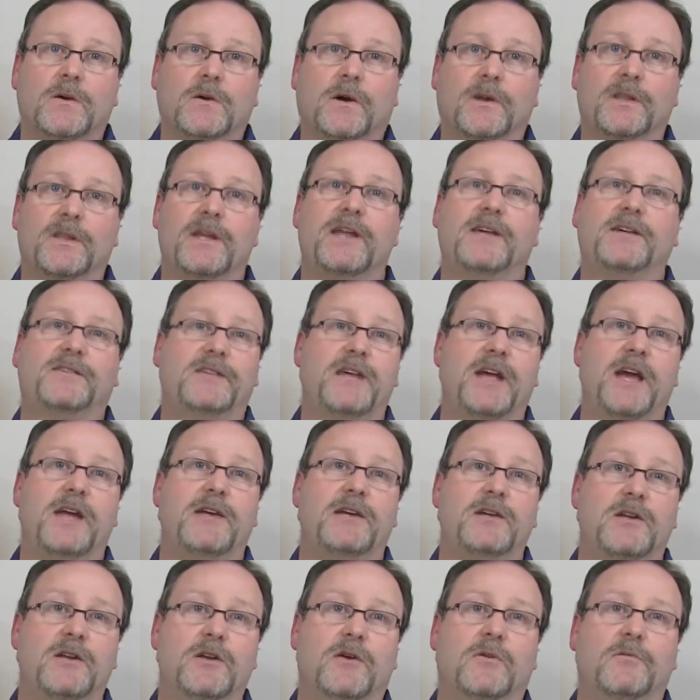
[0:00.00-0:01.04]
Well, the next day,
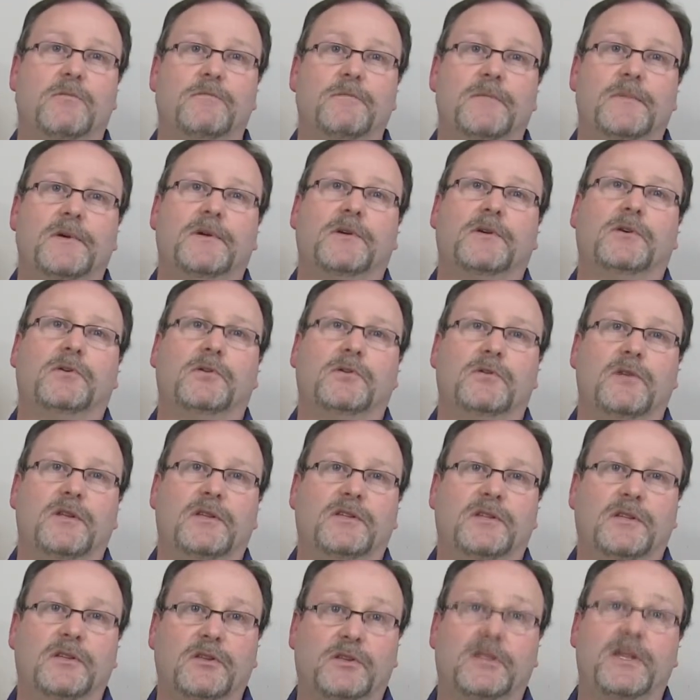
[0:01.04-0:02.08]
you know,
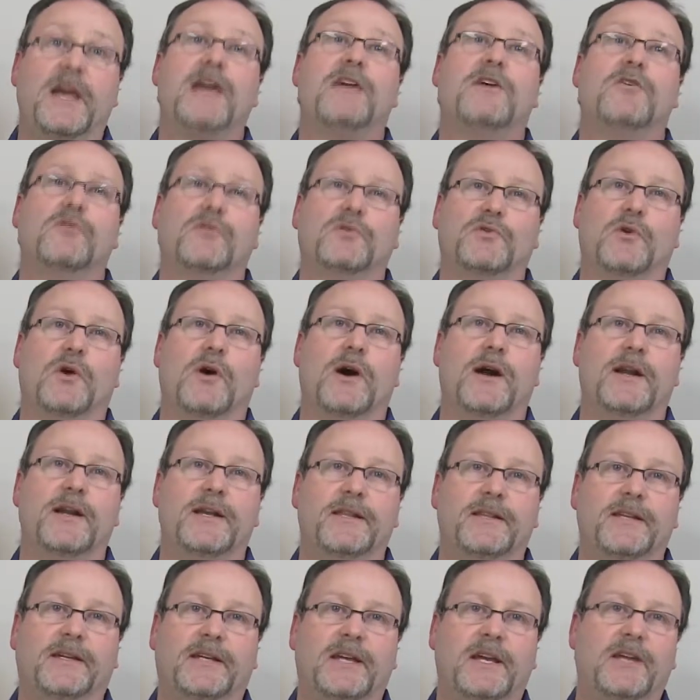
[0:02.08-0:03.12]
the day goes on,
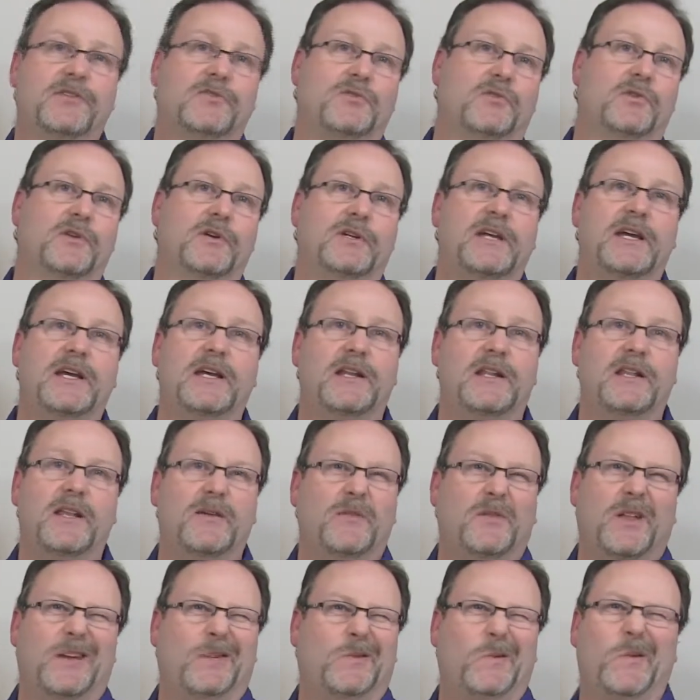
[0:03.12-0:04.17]
and the kids are looking, and they
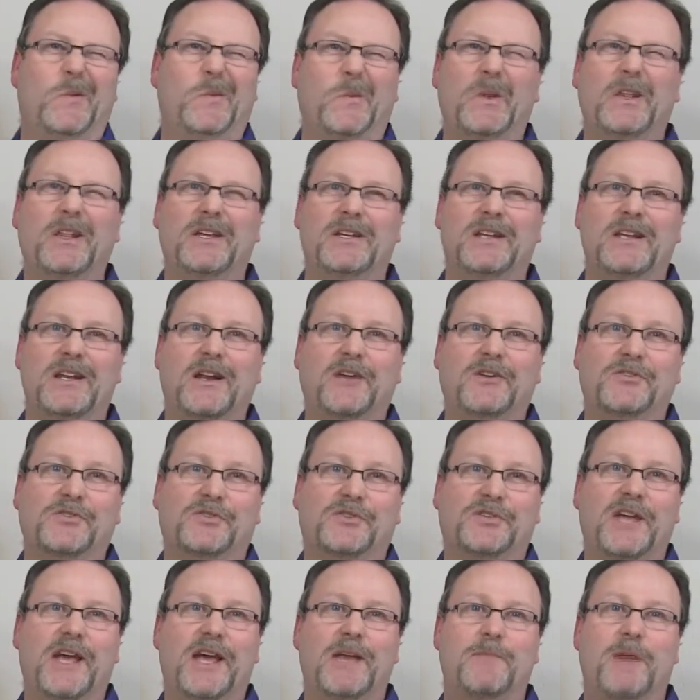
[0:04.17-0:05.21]
were like, we really didn't
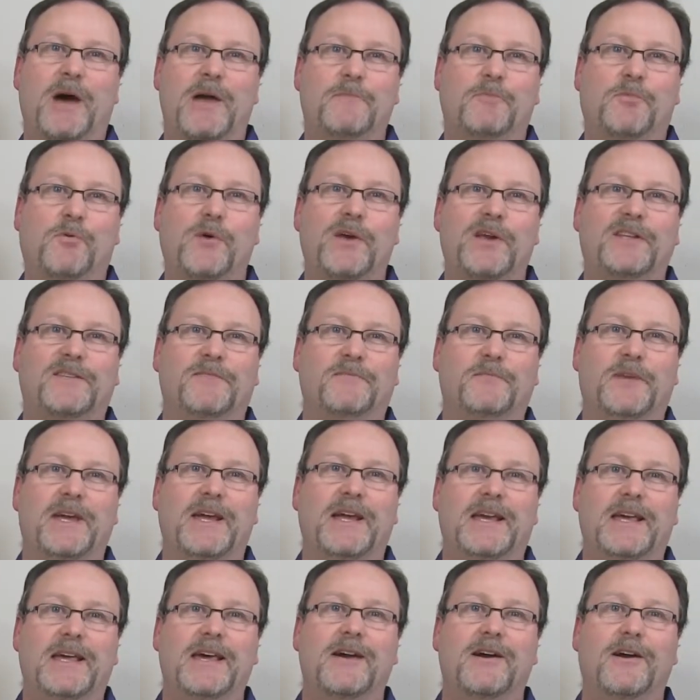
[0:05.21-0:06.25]
understand my point of
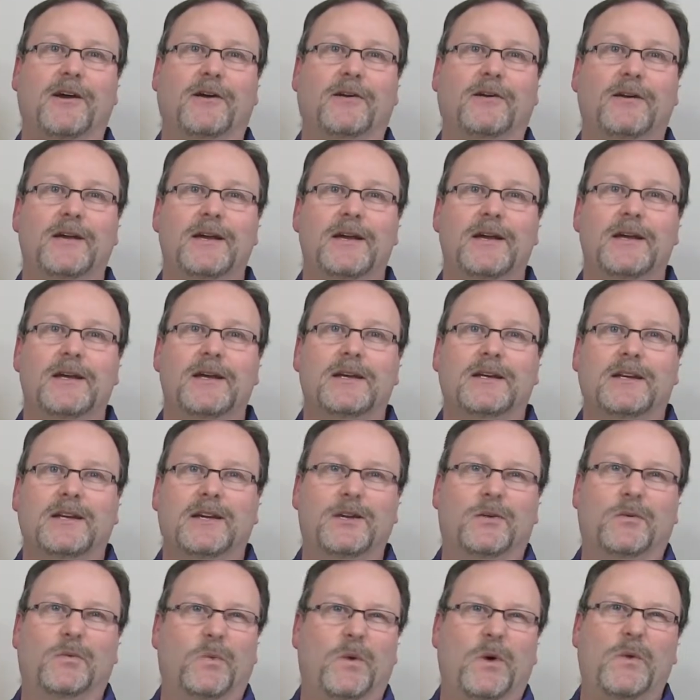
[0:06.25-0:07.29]
being there. You
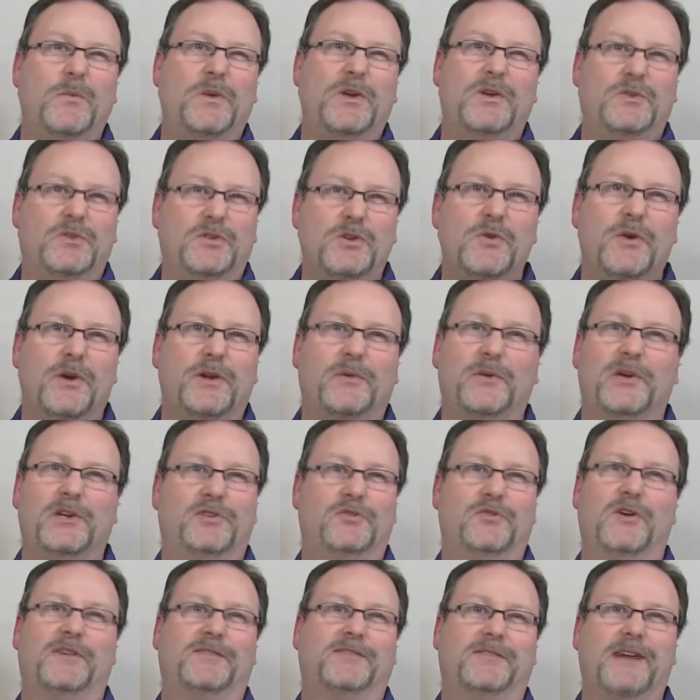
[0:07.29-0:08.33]
know, what were you doing? Were you
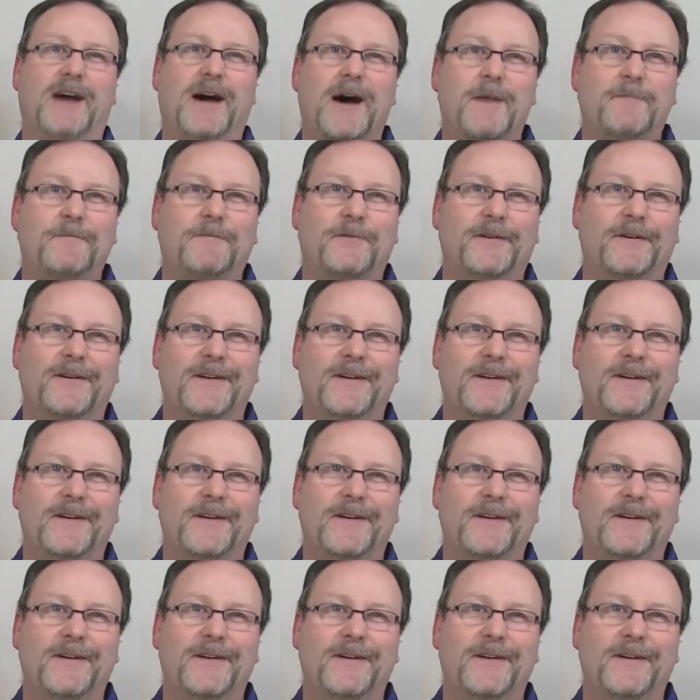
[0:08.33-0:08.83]
dressed up?